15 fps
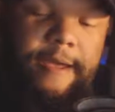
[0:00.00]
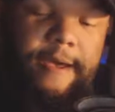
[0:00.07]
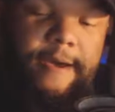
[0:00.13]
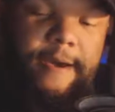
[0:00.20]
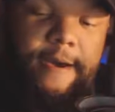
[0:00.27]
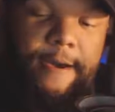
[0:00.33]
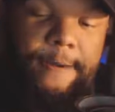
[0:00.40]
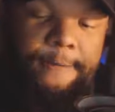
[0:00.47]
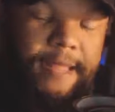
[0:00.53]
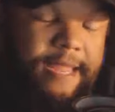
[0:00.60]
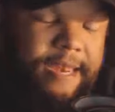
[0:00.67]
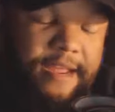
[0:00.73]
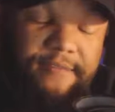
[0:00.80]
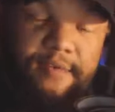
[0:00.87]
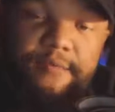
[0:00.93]
And
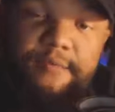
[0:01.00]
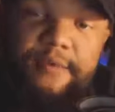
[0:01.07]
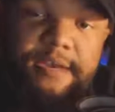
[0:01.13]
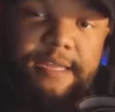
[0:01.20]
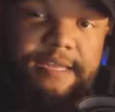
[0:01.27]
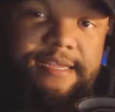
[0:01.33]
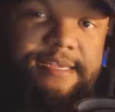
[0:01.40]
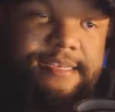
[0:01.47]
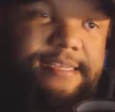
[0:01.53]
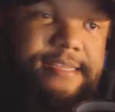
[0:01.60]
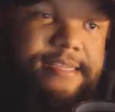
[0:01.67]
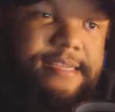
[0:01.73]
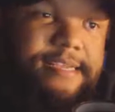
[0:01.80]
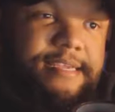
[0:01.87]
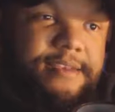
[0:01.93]
everyone
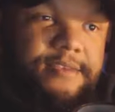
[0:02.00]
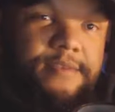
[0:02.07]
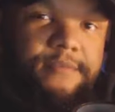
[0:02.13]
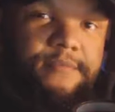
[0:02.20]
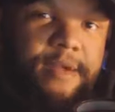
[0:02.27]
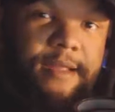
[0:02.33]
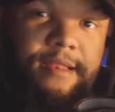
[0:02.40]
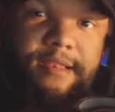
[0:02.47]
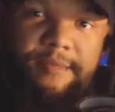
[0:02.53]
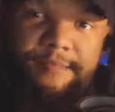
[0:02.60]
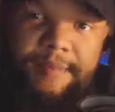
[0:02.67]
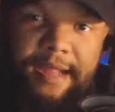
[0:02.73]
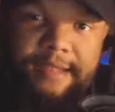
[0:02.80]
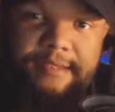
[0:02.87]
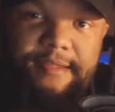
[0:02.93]
is in the right
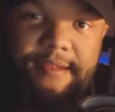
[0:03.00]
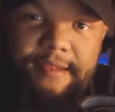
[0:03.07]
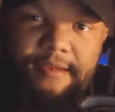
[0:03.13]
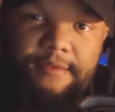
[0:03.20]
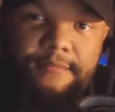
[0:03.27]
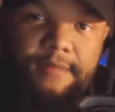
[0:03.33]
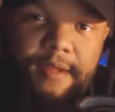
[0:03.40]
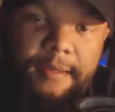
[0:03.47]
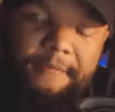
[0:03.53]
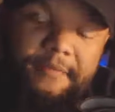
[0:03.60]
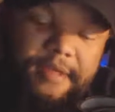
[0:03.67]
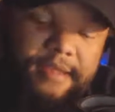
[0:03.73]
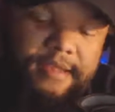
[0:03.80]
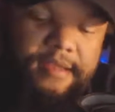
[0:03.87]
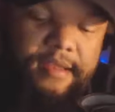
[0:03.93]
spots and in the right
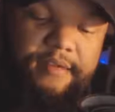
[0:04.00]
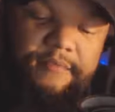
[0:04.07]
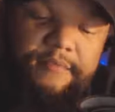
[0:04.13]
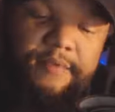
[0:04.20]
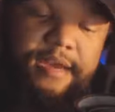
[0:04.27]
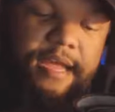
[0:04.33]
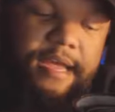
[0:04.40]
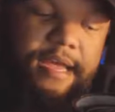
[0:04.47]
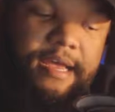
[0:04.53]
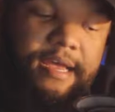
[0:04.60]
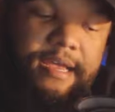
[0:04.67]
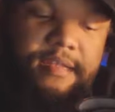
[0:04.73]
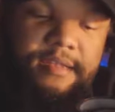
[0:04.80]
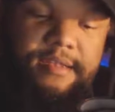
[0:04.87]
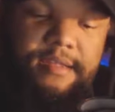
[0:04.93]
places. Everyone
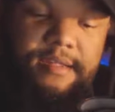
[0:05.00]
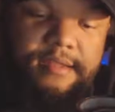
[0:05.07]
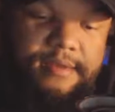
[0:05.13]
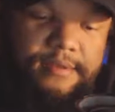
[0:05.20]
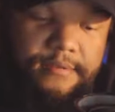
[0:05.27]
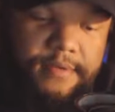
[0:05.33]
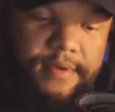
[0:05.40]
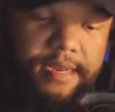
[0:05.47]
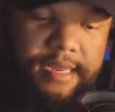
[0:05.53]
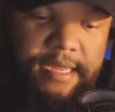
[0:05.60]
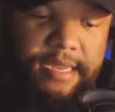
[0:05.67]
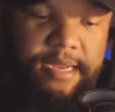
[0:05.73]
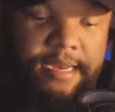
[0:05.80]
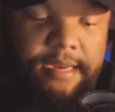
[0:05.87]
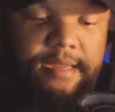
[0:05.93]
has a
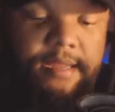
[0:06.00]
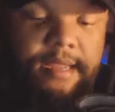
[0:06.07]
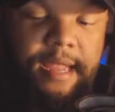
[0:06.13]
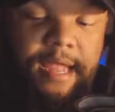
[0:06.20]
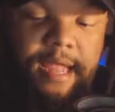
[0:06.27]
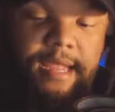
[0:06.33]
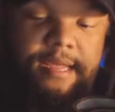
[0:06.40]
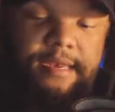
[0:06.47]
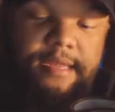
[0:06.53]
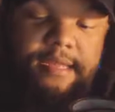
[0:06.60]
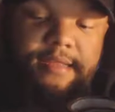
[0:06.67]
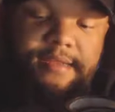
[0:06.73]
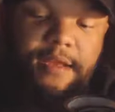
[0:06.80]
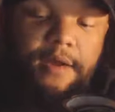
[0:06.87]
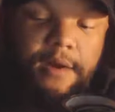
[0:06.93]
storyline, and
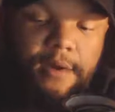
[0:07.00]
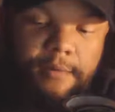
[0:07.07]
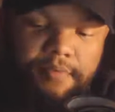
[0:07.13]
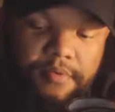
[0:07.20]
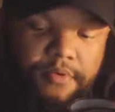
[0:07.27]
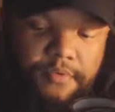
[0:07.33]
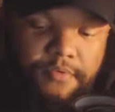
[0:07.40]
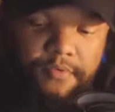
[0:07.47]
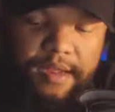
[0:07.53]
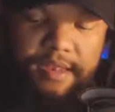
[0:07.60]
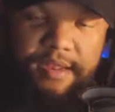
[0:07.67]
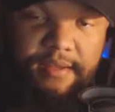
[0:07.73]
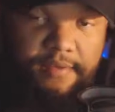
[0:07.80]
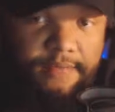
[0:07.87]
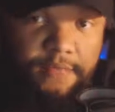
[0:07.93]
it's all
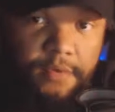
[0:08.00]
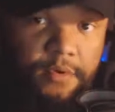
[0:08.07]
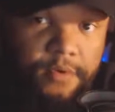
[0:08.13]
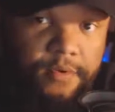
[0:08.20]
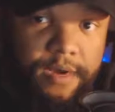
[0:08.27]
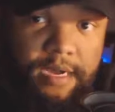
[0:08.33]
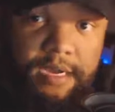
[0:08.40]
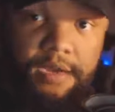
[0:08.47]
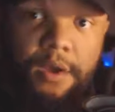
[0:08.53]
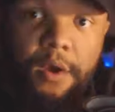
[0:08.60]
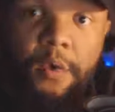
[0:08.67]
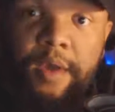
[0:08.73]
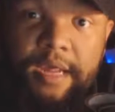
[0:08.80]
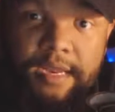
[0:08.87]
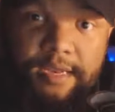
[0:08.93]
progressing forward and
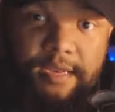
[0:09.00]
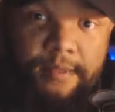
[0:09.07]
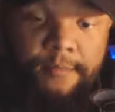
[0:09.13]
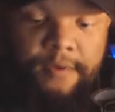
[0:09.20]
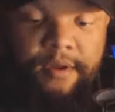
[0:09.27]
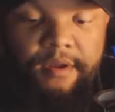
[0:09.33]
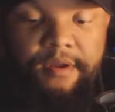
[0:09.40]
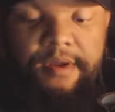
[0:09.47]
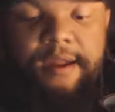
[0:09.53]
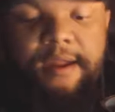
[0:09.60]
going somewhere.